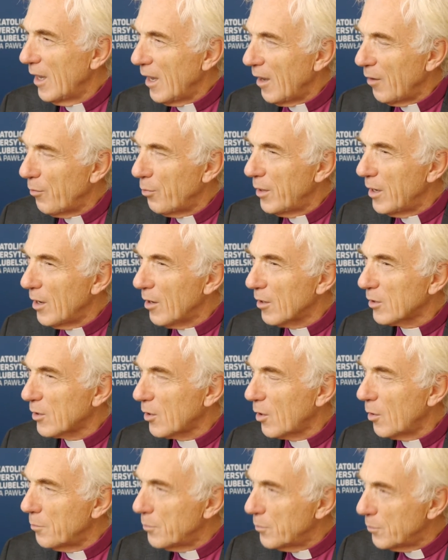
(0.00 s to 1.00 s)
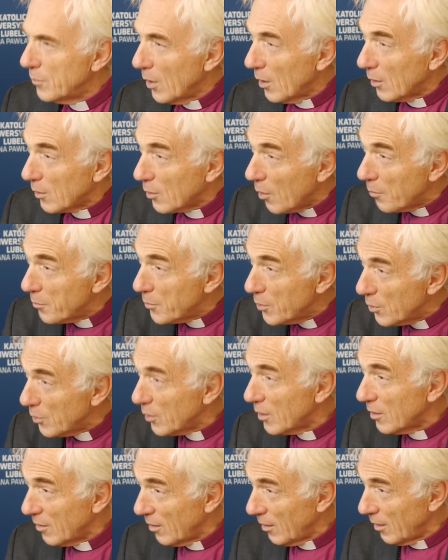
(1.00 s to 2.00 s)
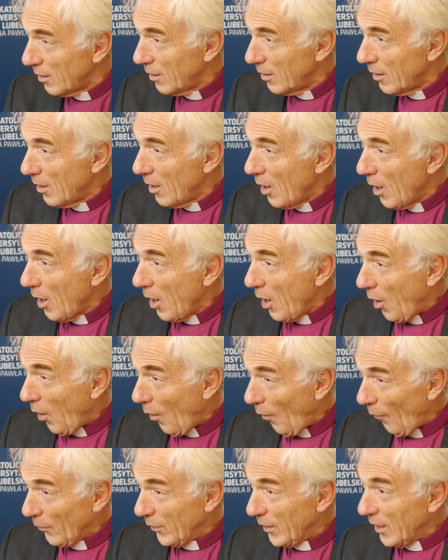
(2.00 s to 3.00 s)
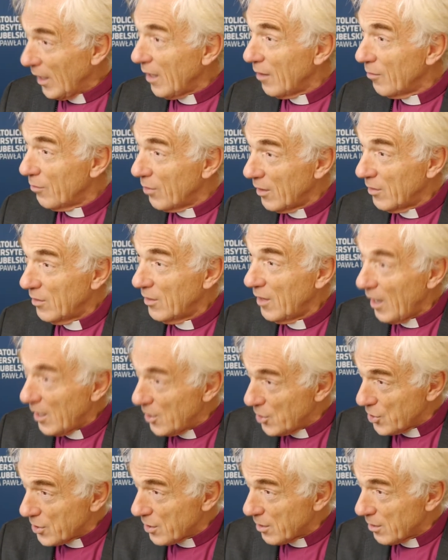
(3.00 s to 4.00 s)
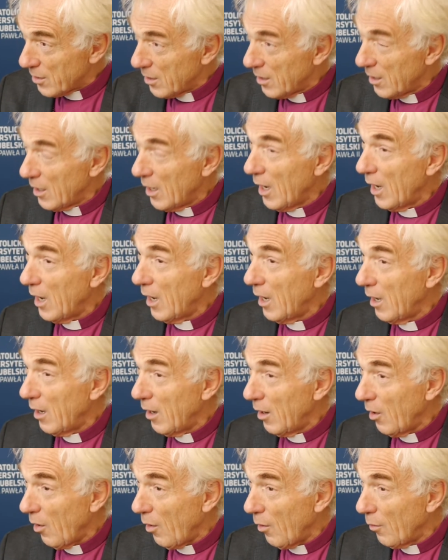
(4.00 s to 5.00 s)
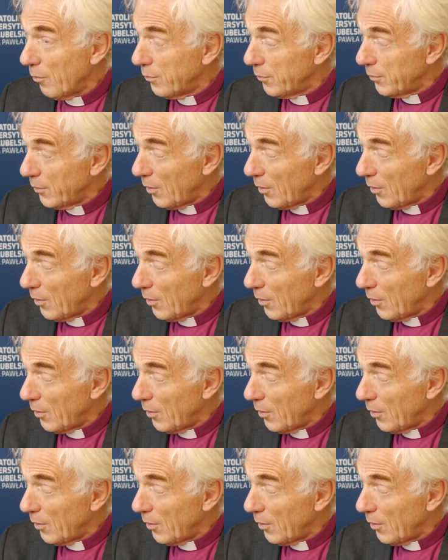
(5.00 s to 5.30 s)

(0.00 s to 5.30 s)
if we are a community on the invitation of